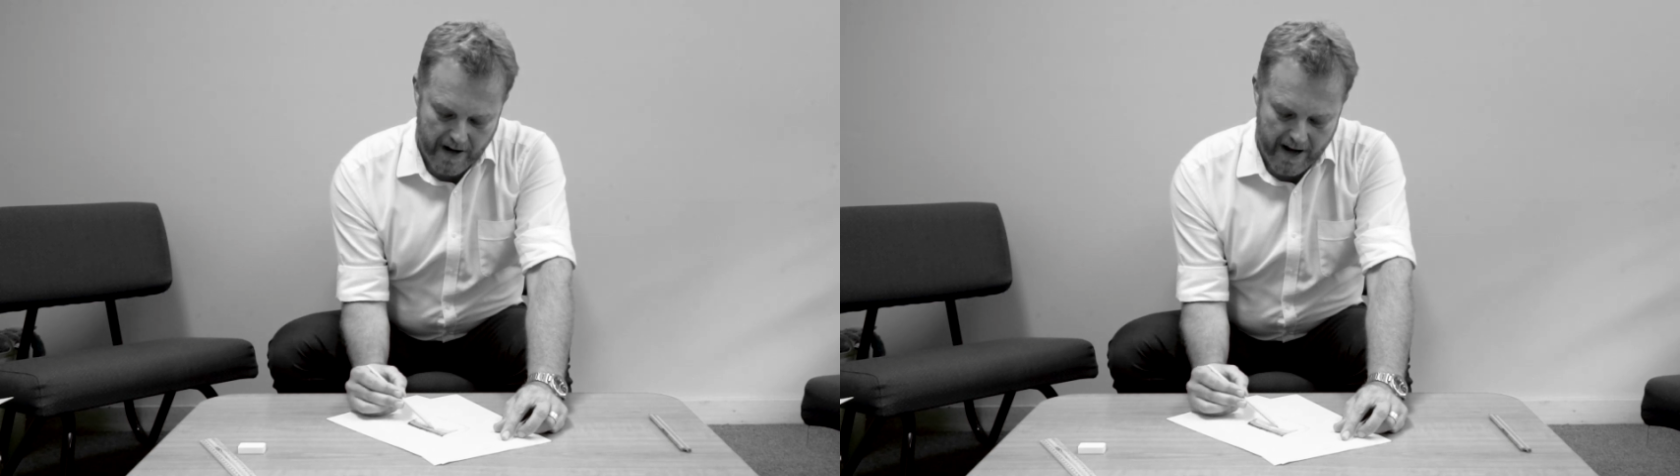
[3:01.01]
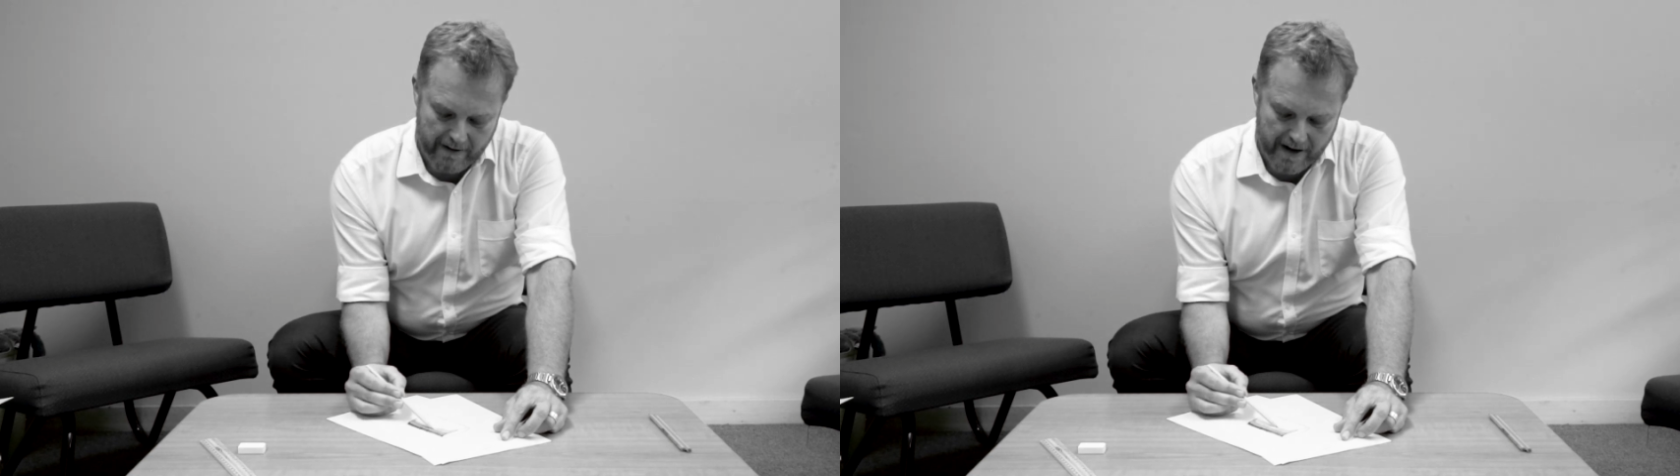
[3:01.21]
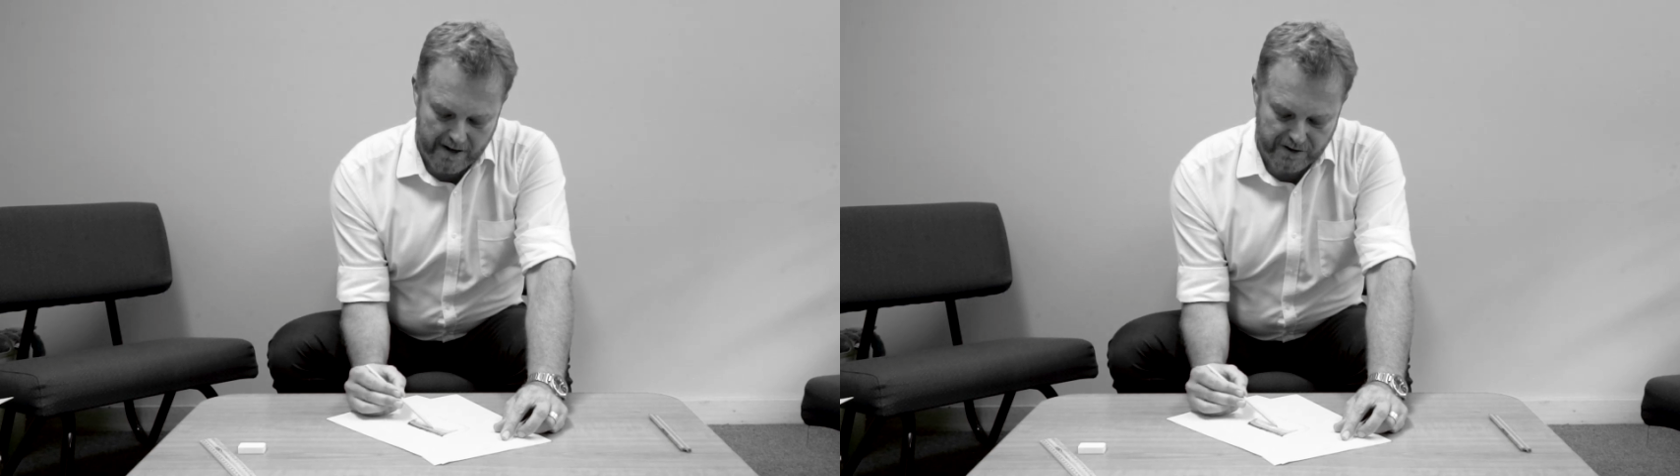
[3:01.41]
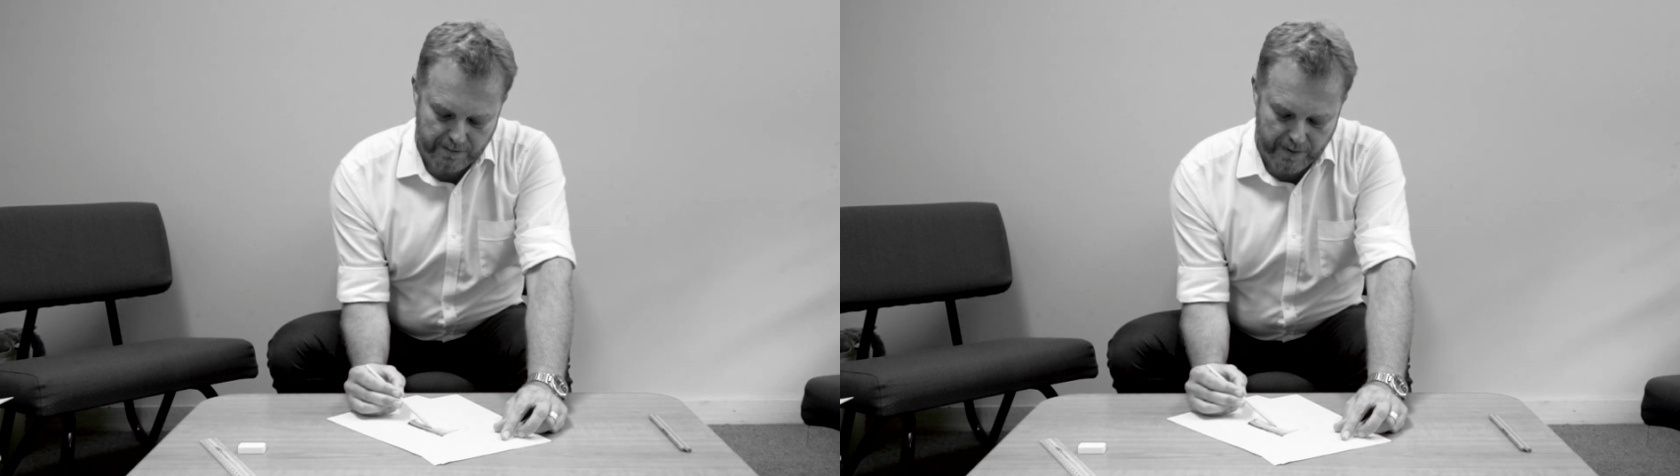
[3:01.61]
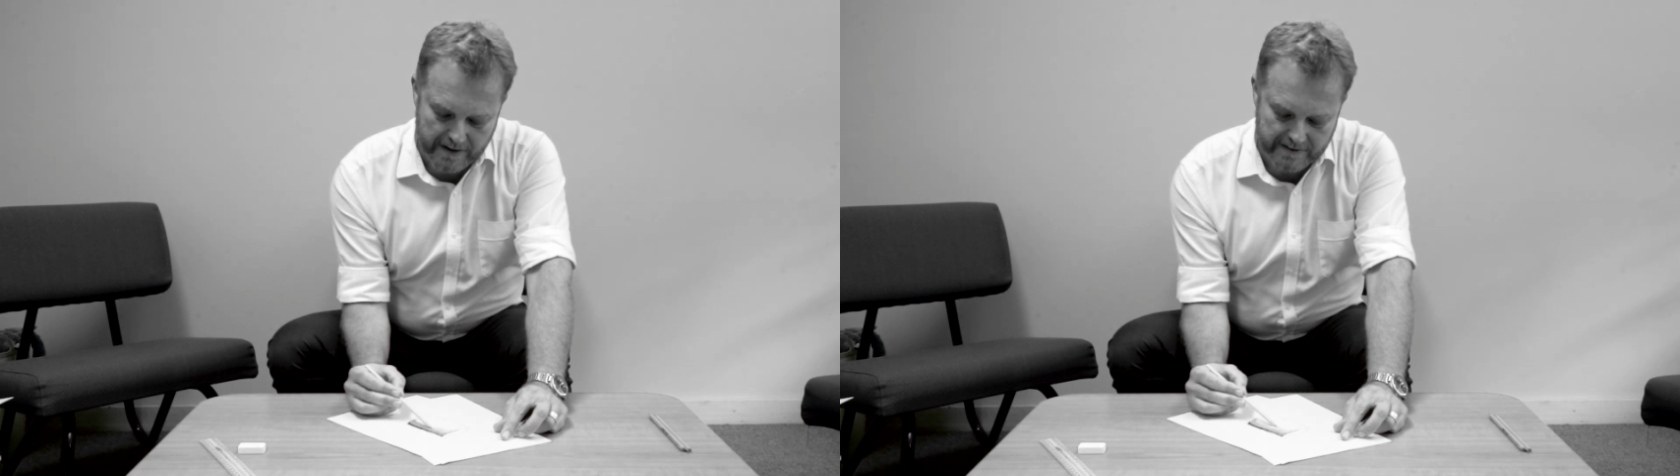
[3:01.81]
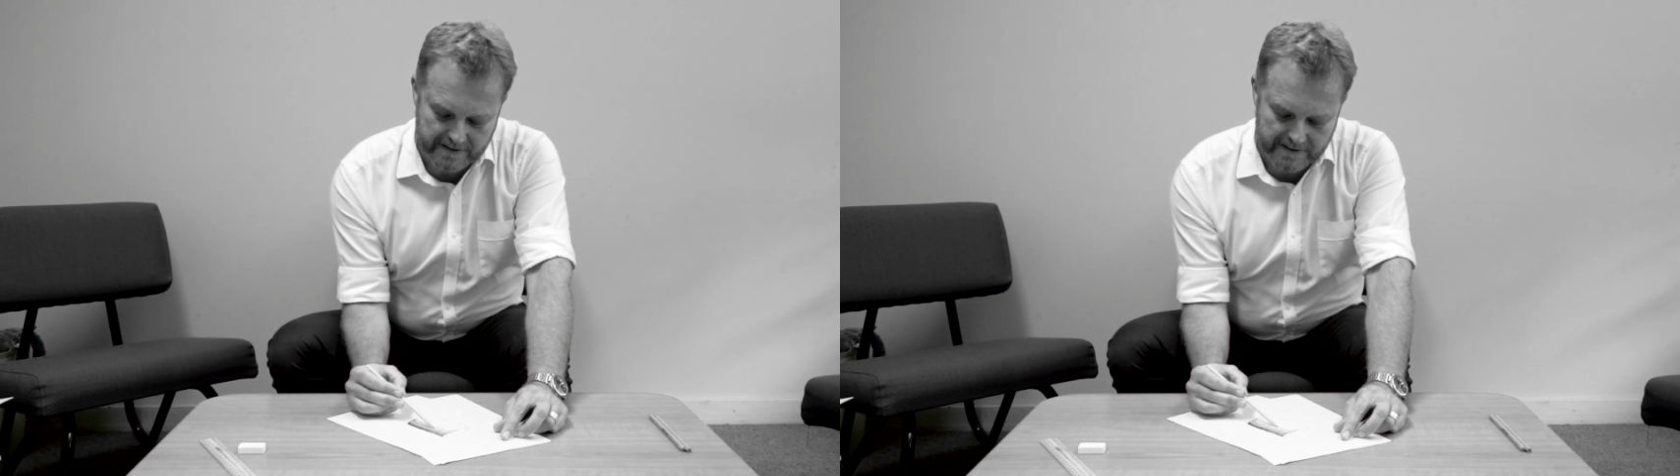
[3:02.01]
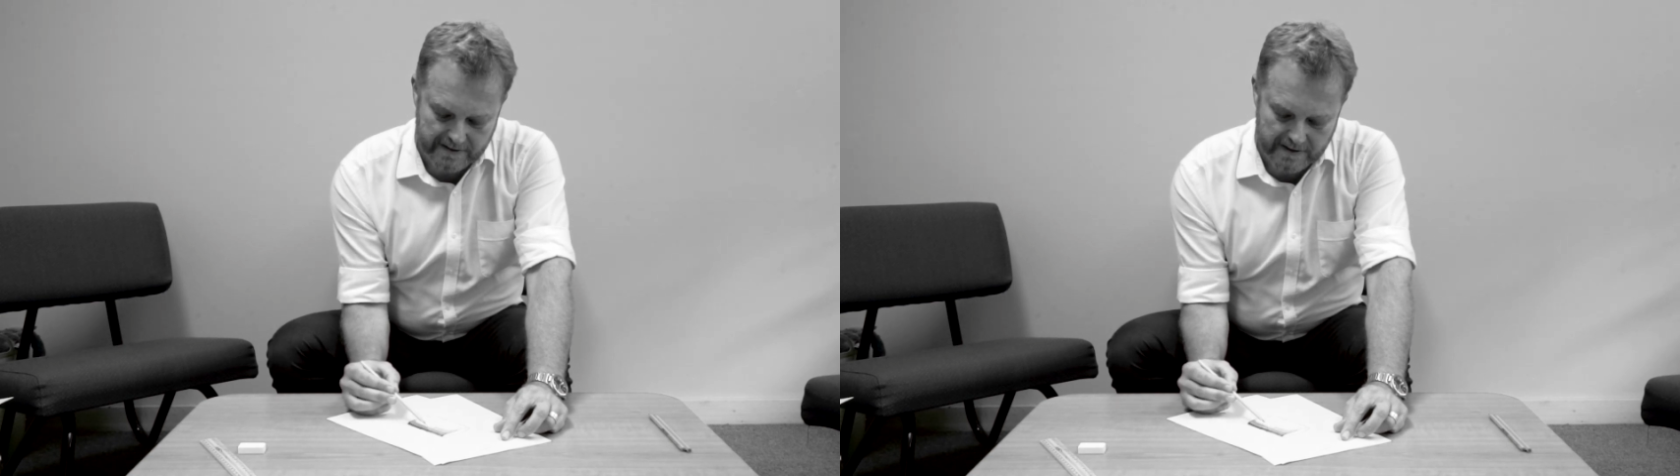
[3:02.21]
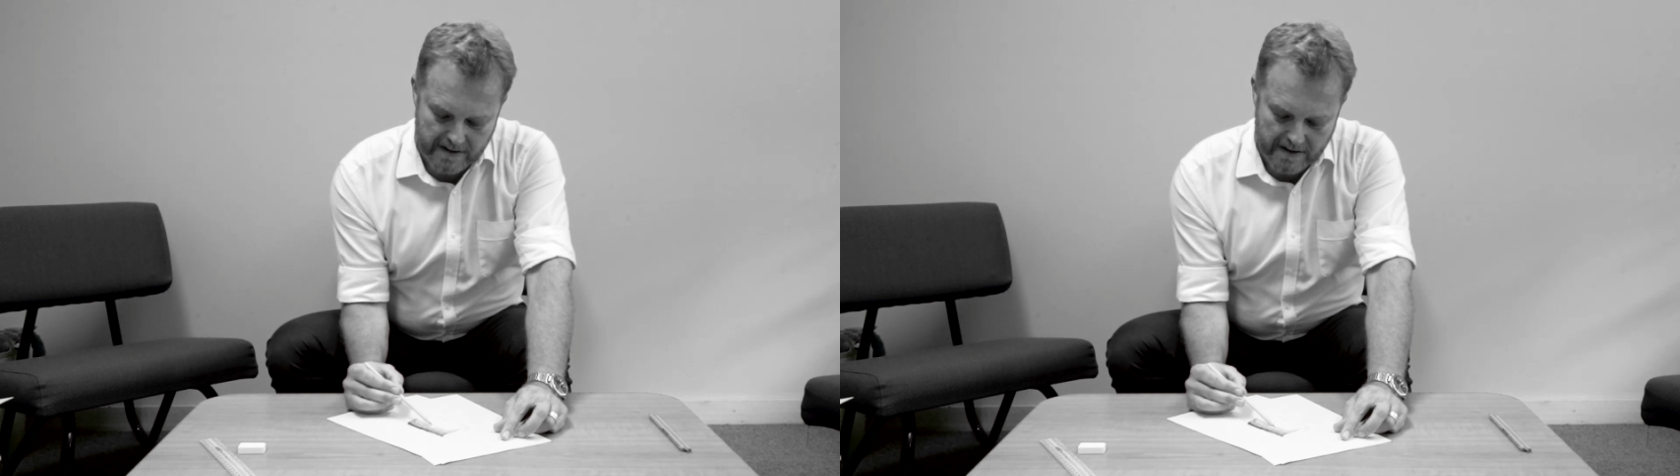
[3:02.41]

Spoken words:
how hard you press.